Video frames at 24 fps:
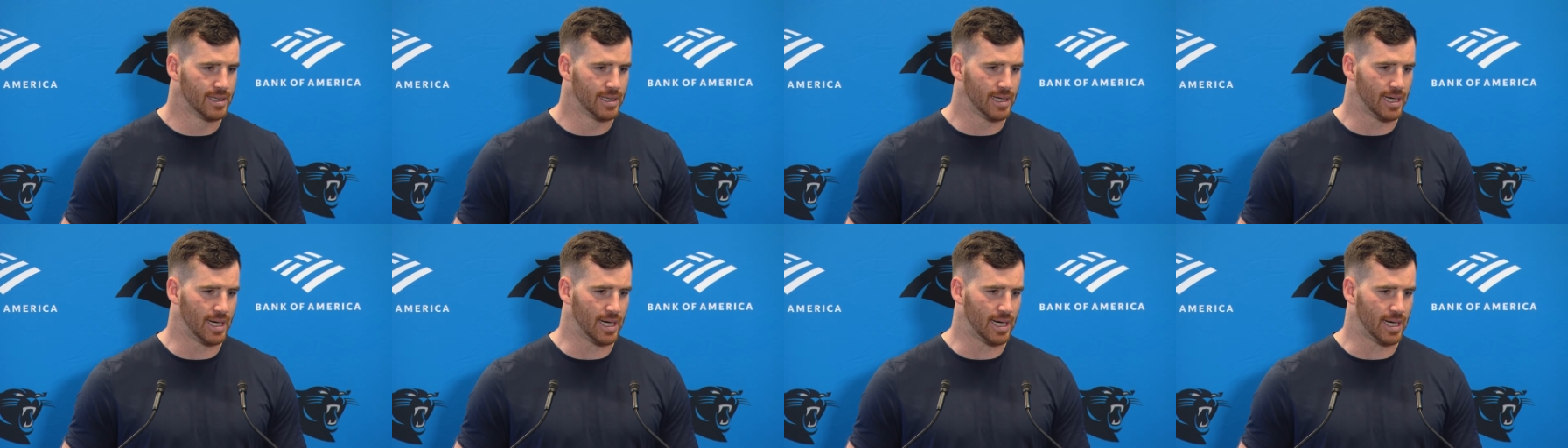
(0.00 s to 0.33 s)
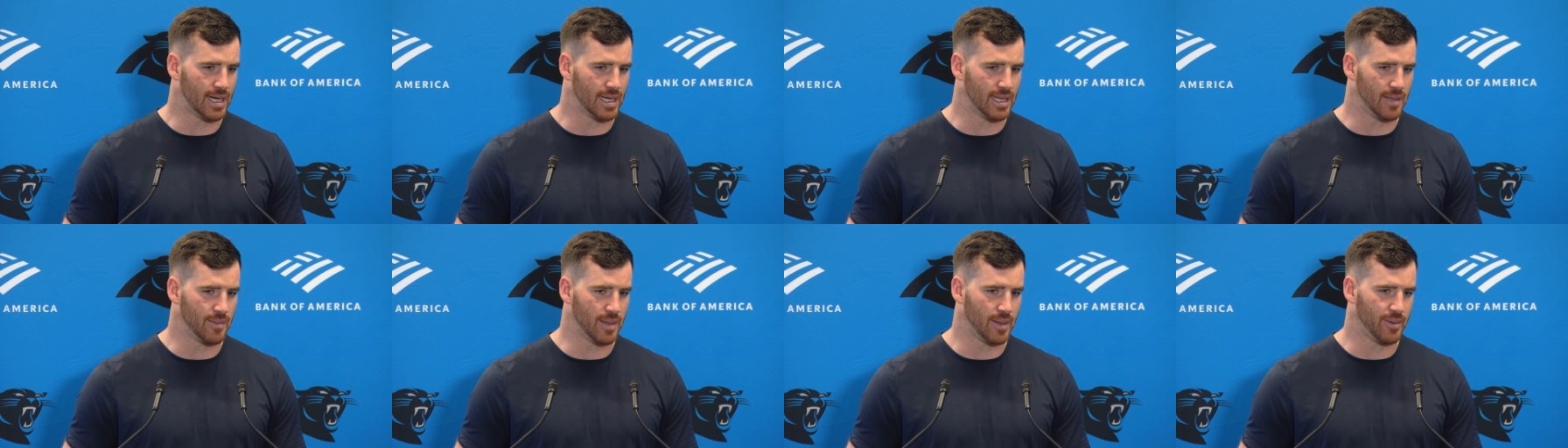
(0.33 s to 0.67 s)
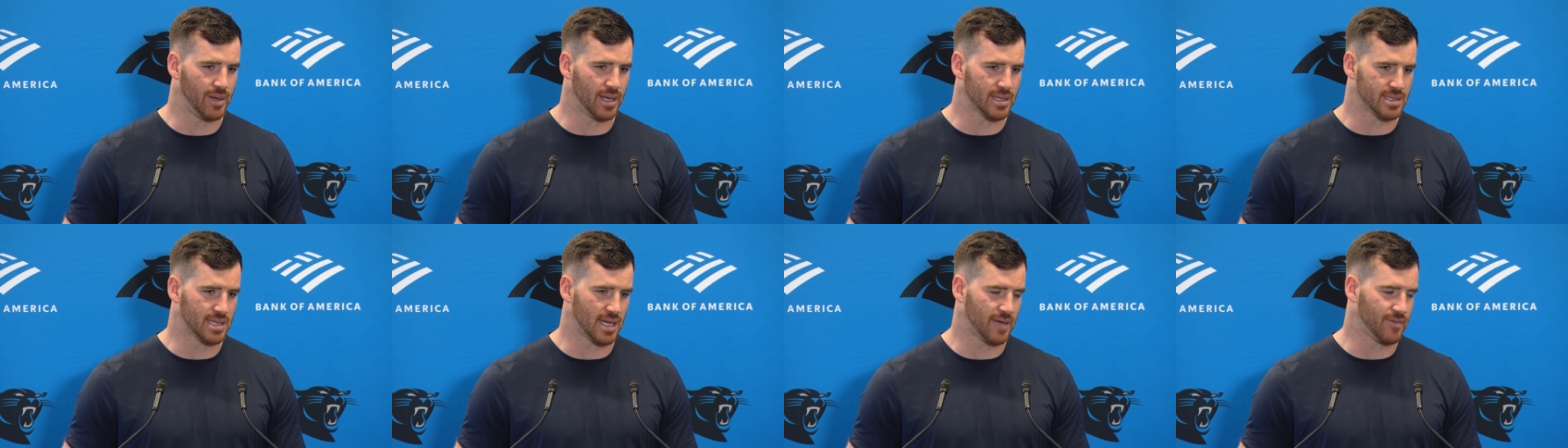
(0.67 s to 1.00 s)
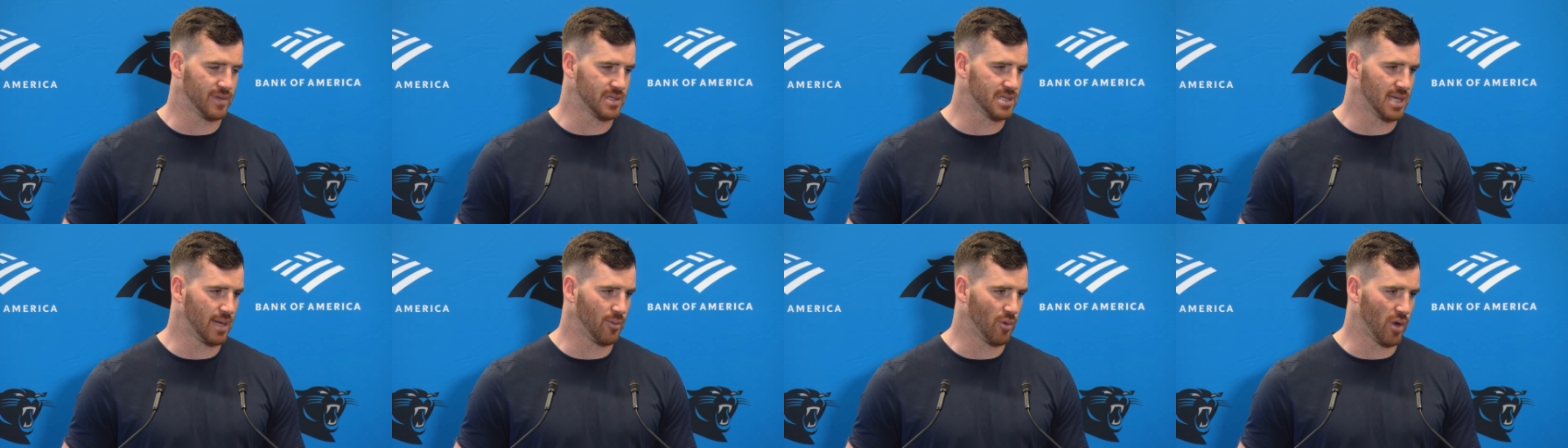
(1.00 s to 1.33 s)
that maybe doesn't have
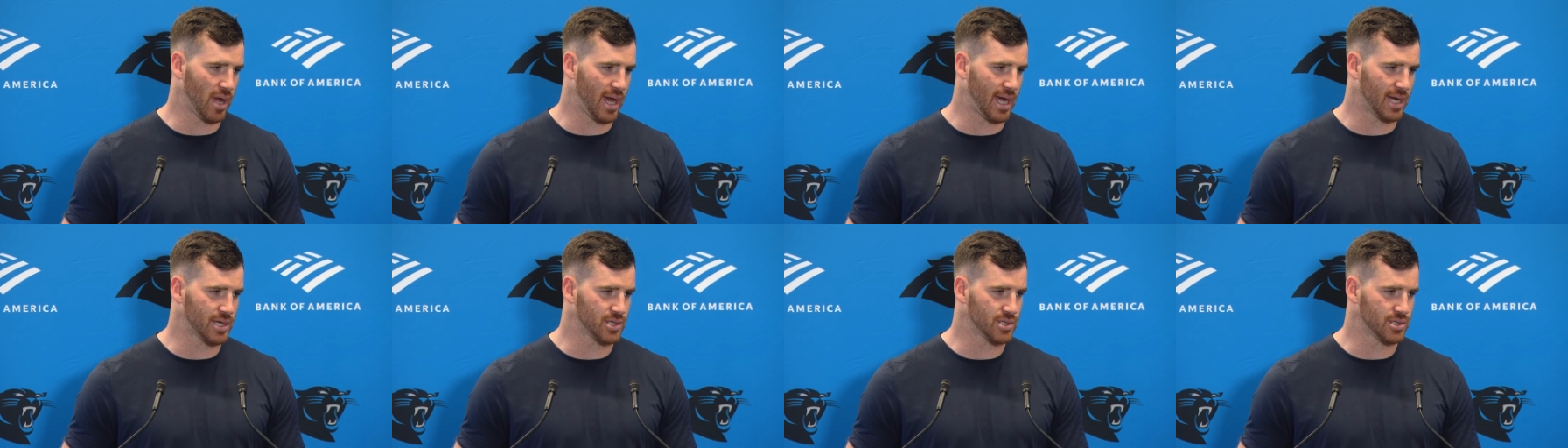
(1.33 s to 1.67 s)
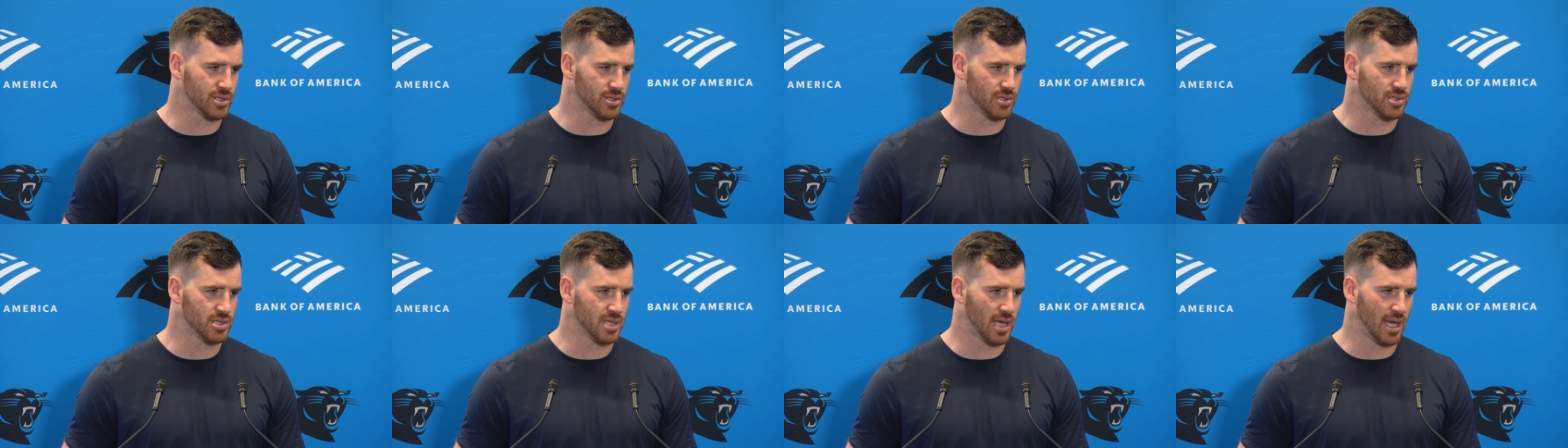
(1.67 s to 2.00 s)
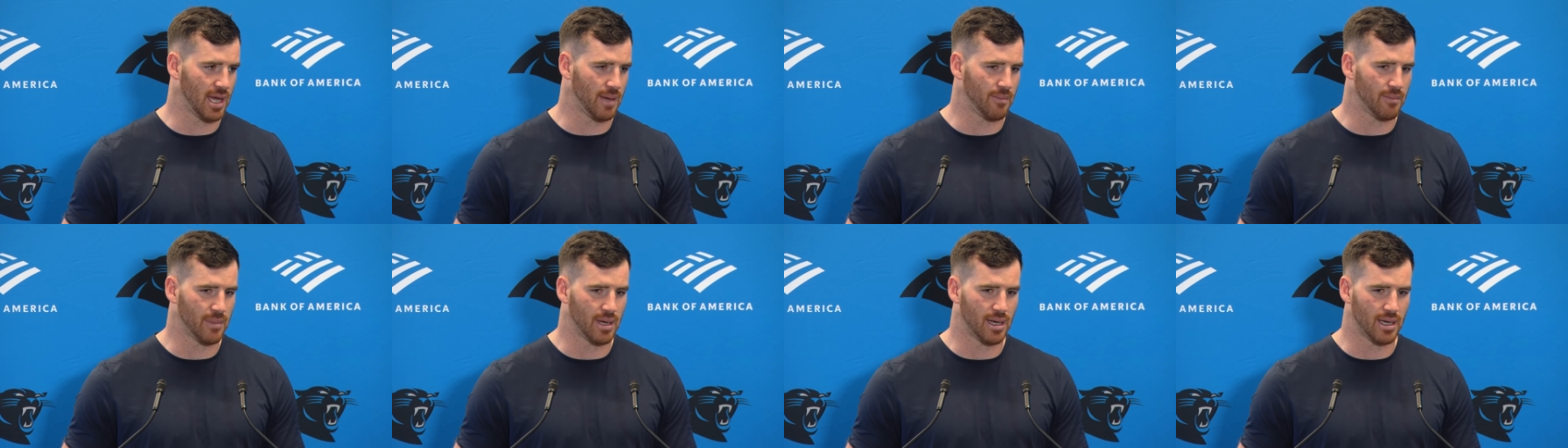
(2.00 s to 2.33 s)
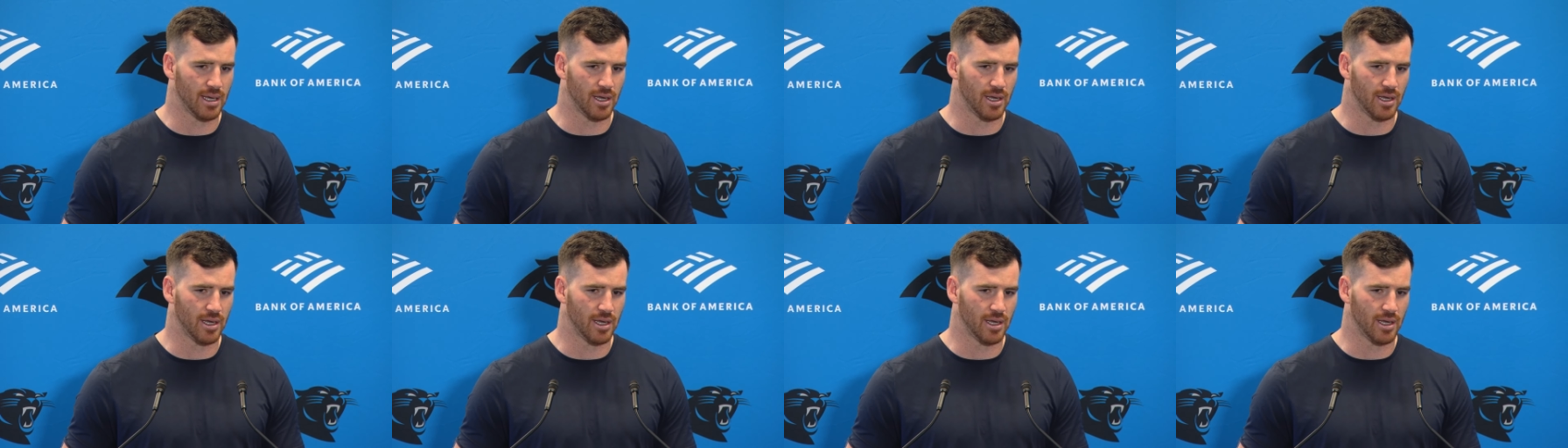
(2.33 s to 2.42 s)
the same reactions or same,